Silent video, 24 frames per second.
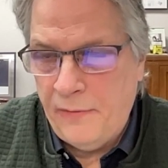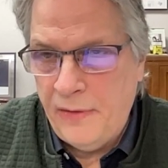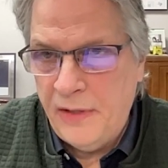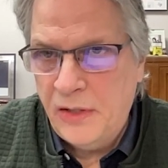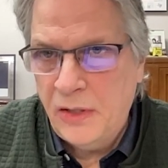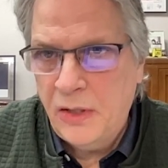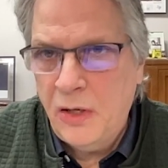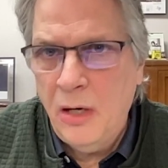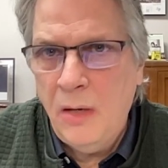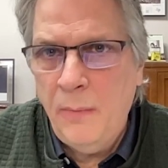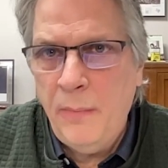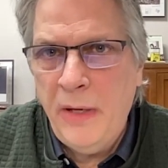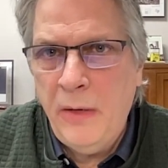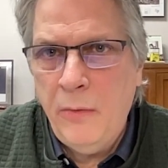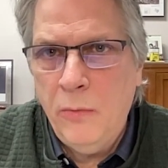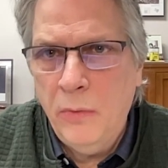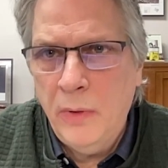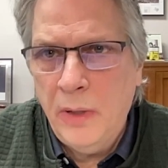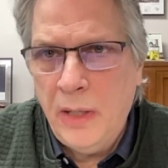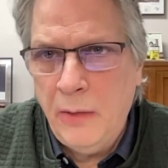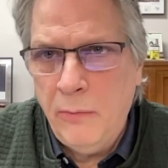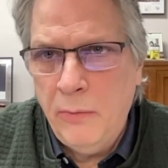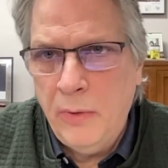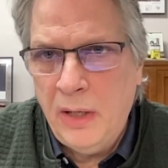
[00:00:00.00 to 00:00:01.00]
It's going to be
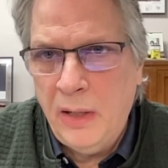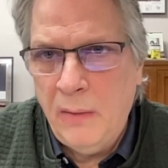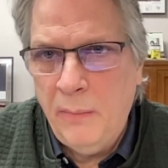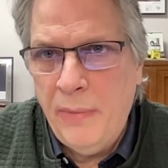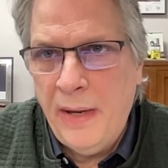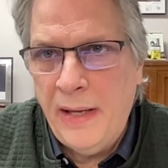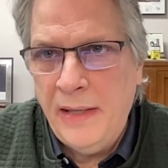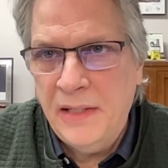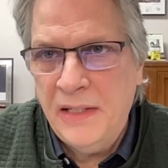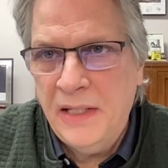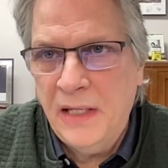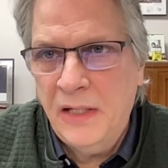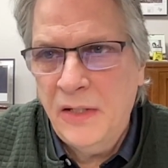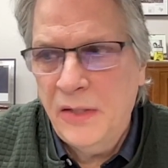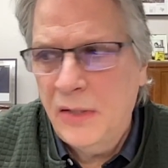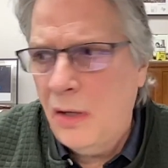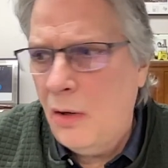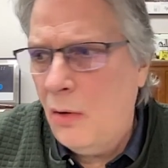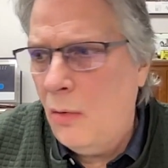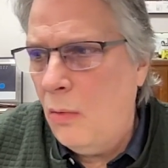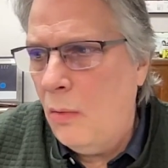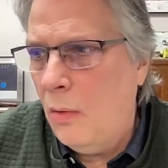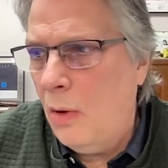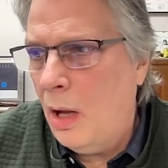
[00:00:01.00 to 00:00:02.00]
really, really basic.
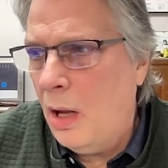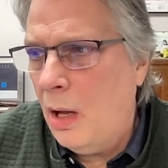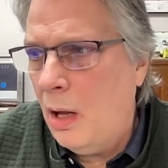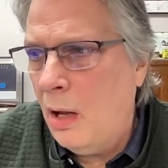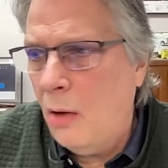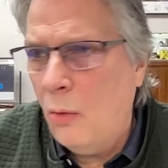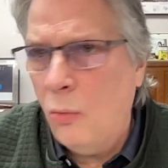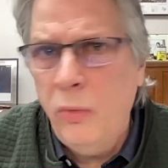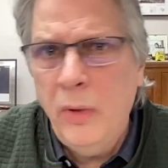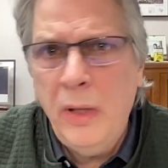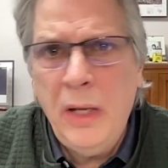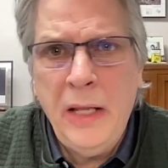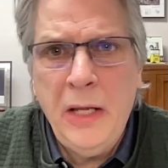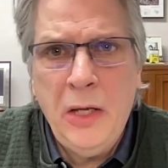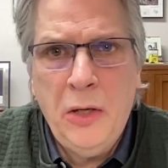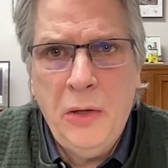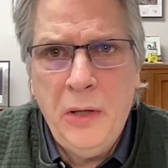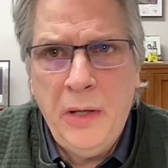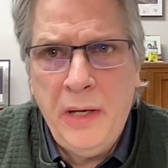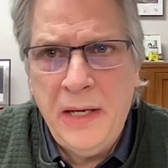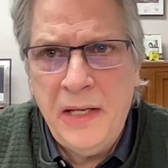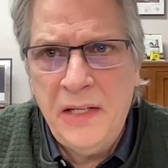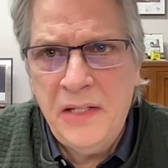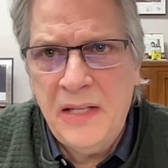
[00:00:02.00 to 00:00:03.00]
So a really
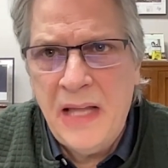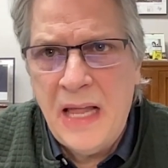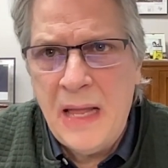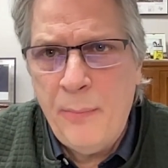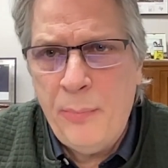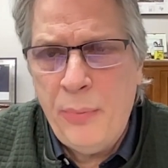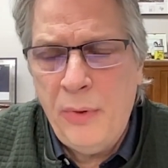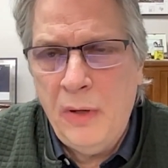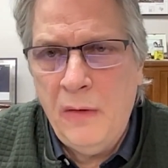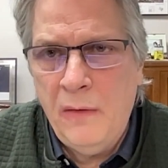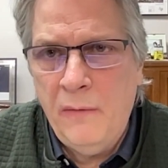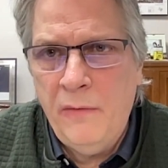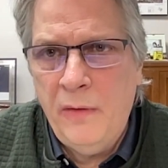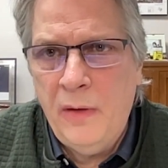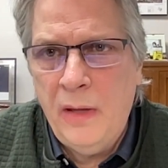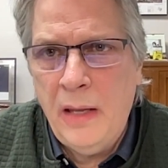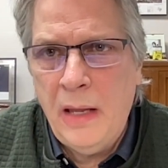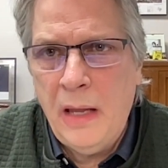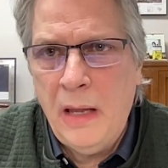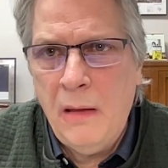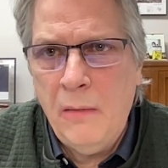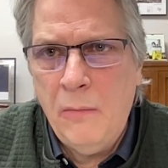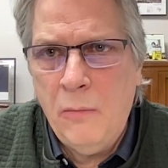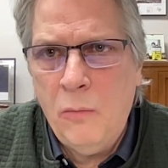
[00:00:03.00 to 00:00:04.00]
good example of
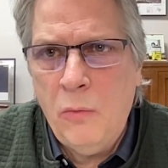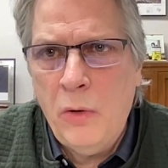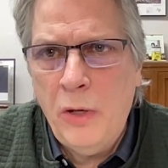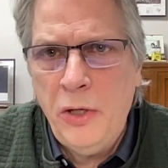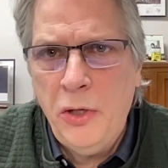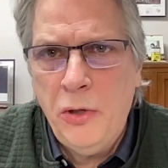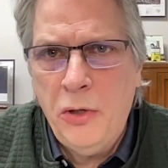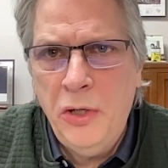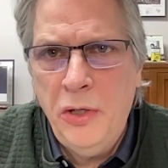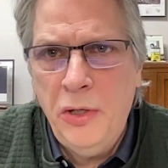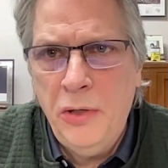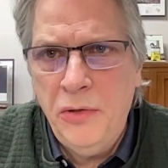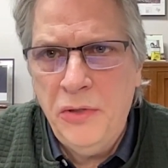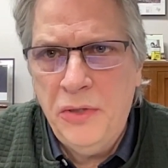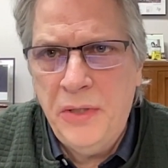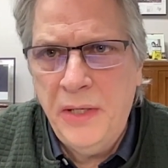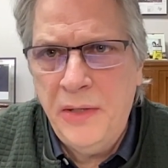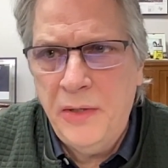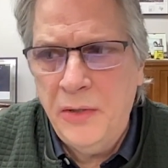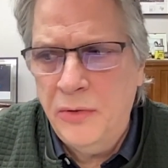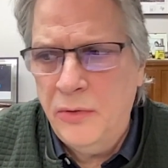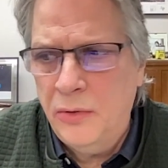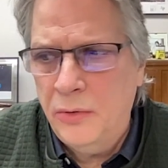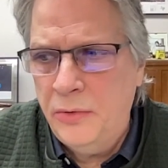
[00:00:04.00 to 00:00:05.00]
what you can use
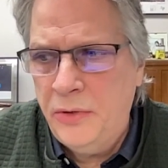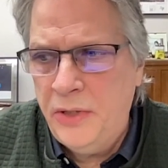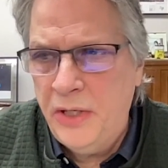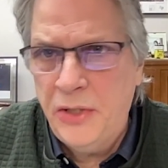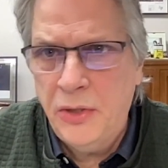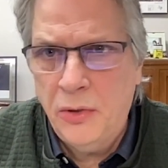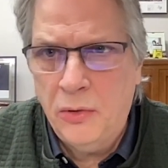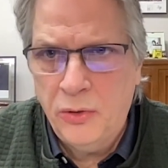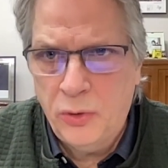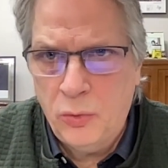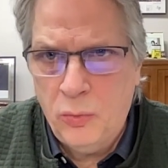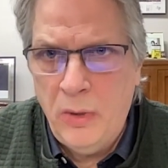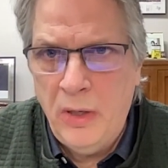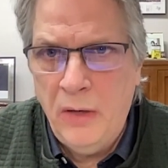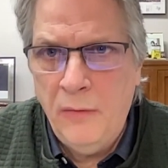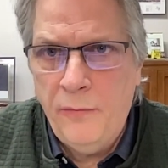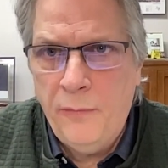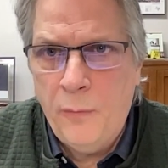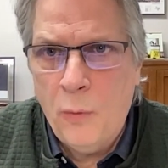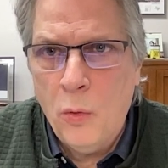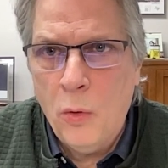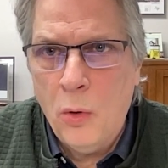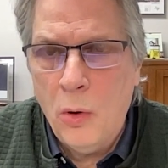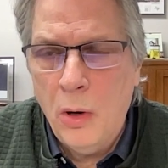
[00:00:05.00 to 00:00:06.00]
digital twin
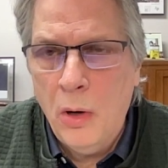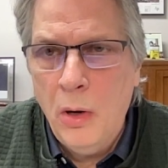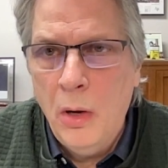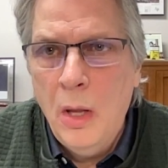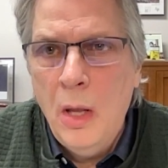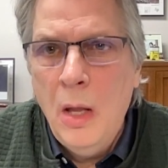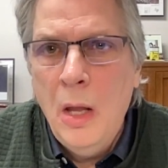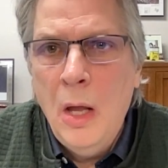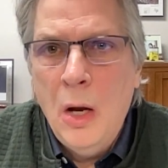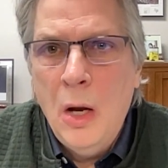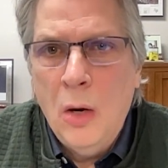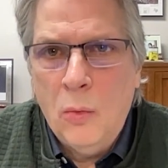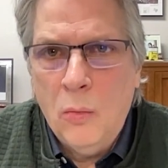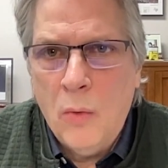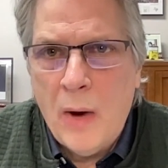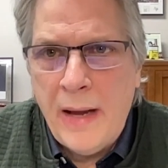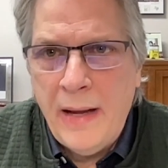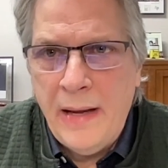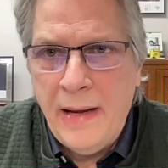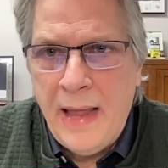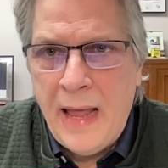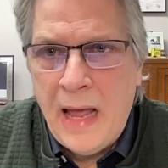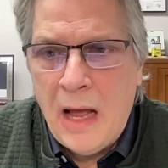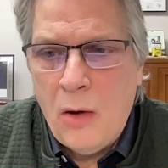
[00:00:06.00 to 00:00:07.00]
for
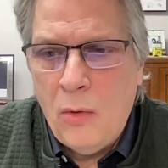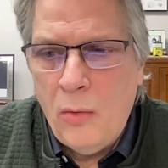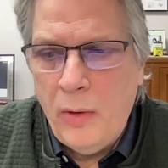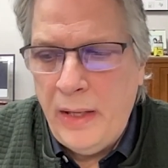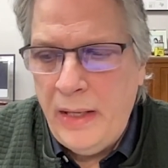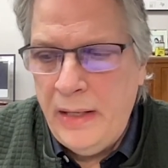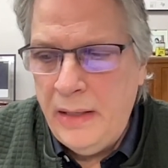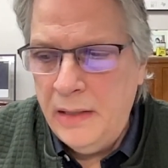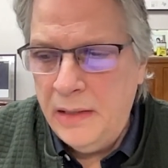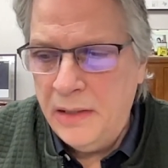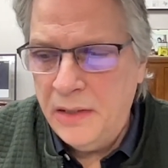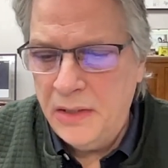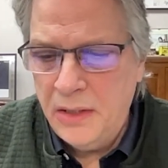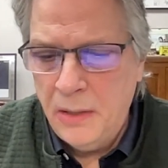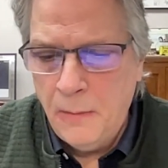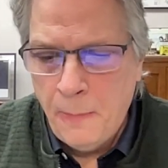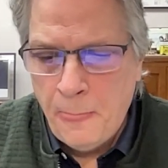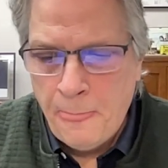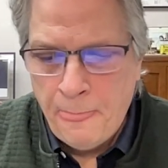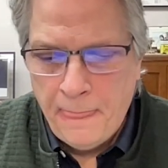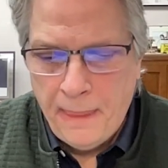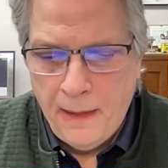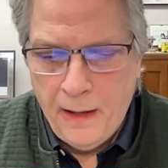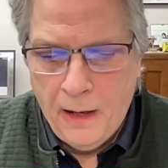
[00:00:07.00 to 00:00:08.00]
right now is
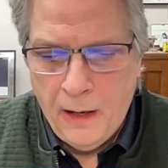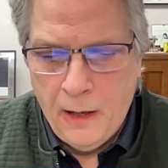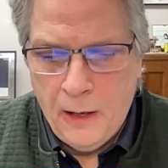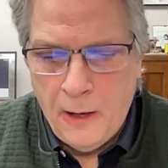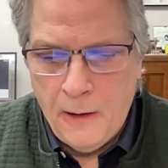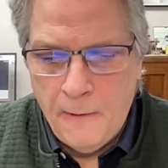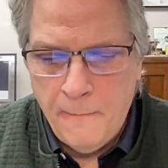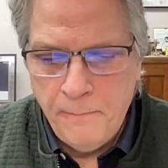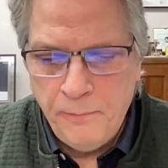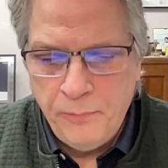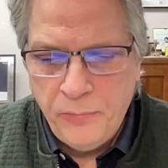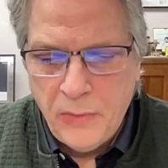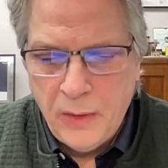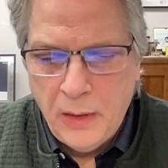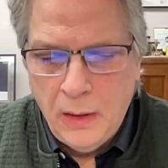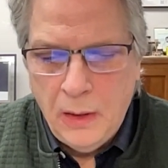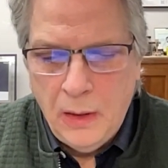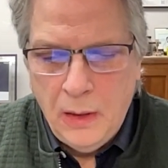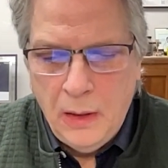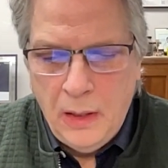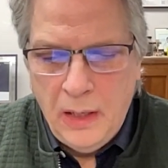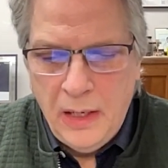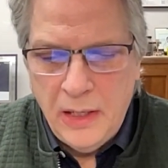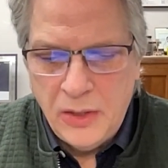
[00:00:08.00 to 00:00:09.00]

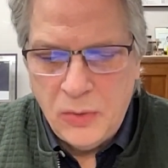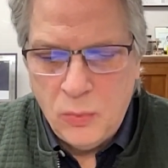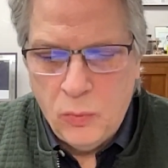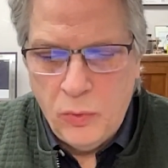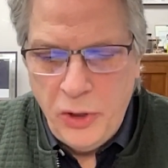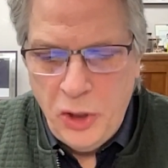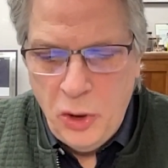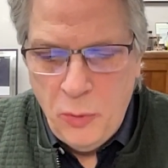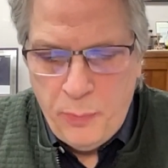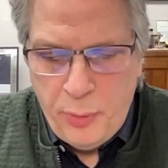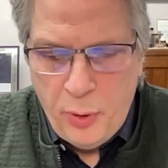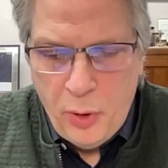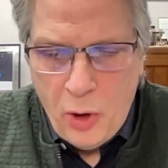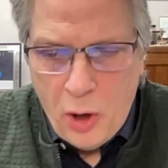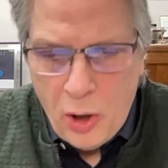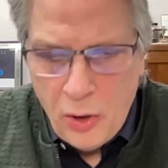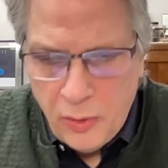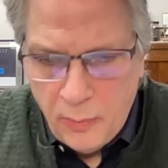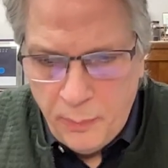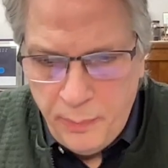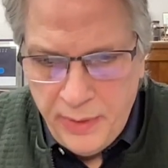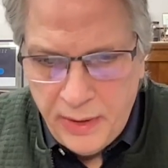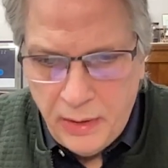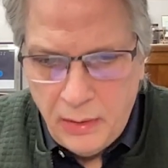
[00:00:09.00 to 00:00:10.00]
when you put all
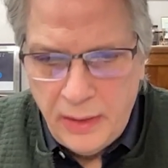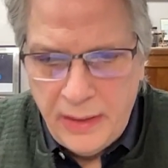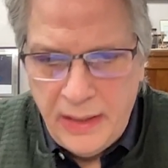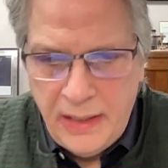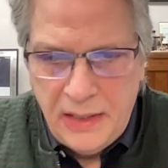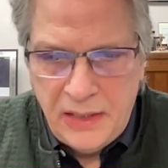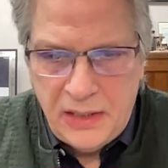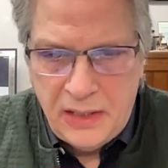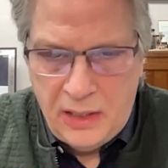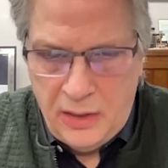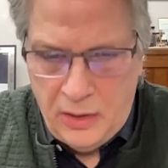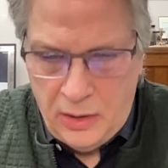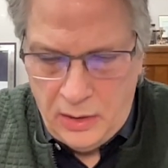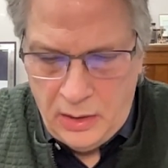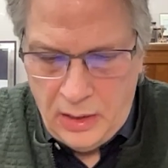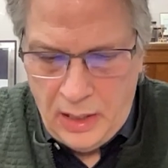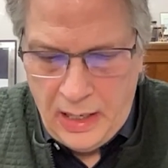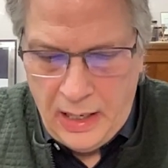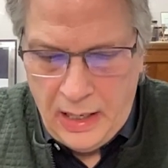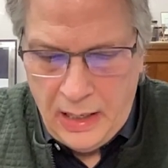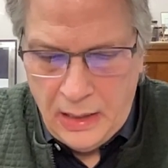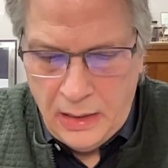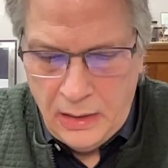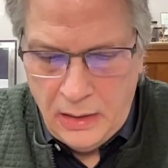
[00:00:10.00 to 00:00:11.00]
the buildings
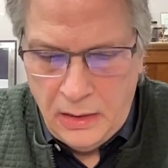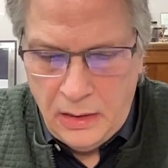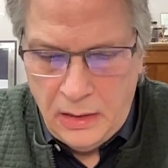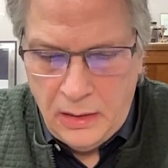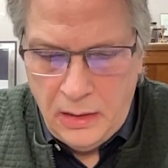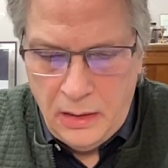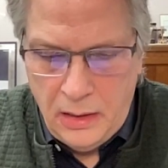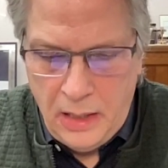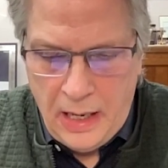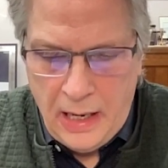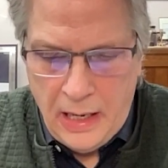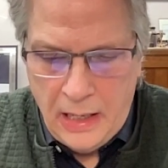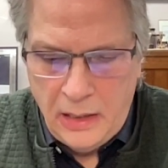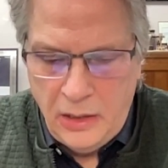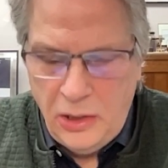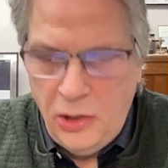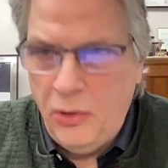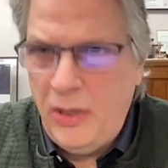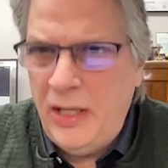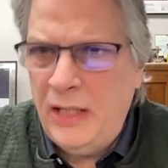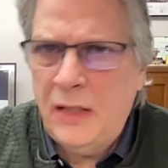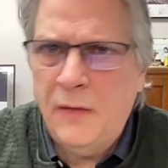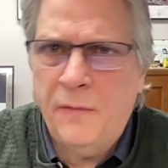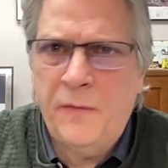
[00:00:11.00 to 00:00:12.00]
and you
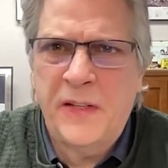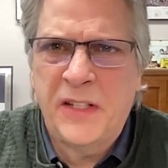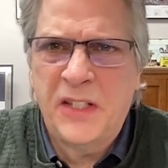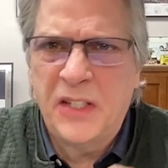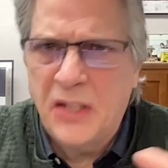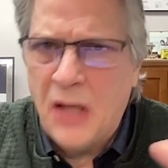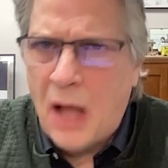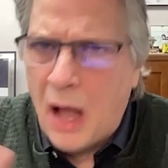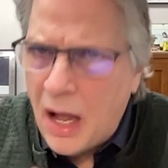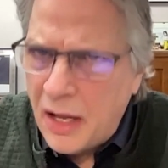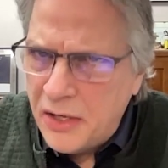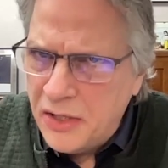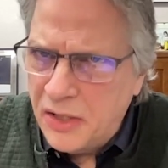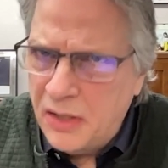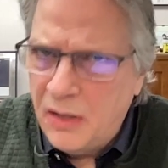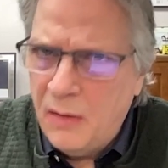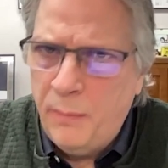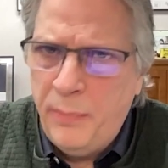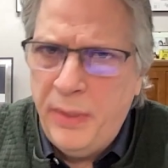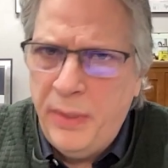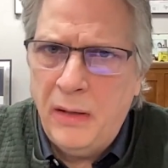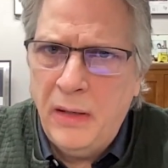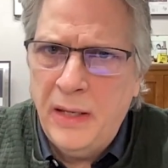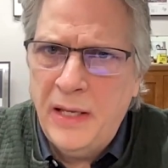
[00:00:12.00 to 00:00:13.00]
get the facades of the
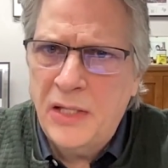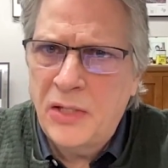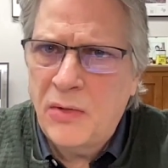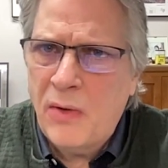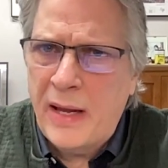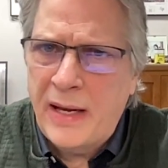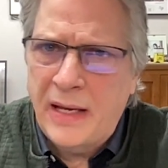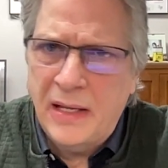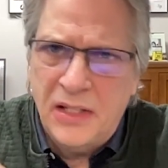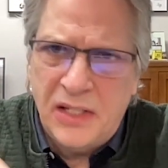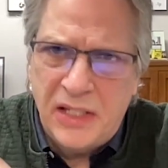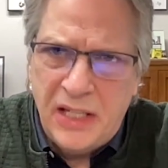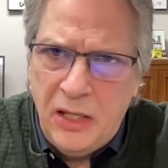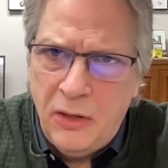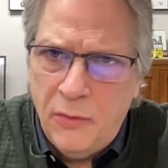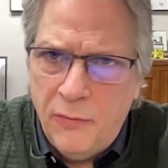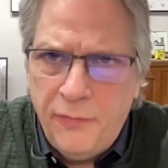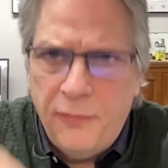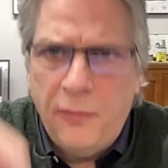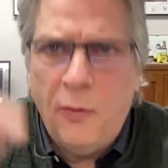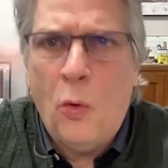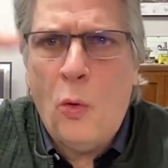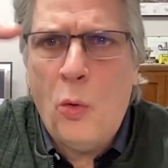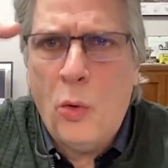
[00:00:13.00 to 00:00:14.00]
building, so I can see the
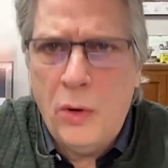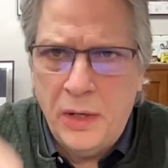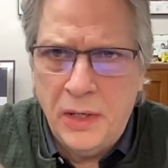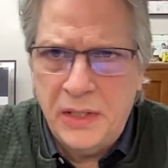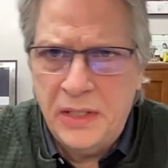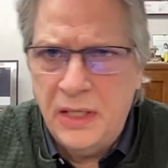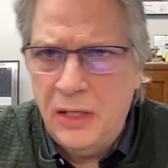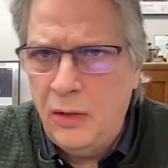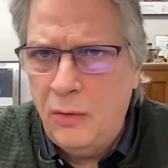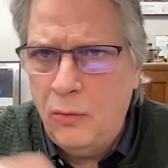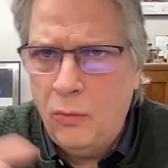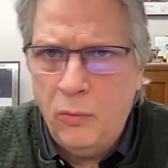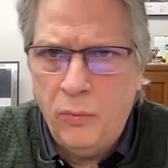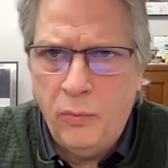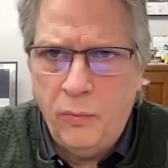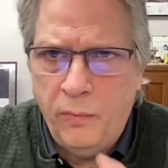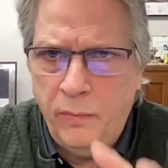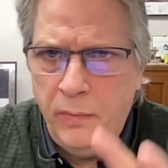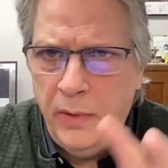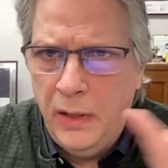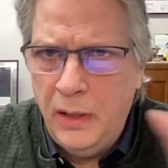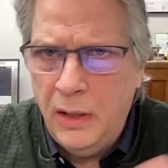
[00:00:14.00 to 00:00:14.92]
floors and the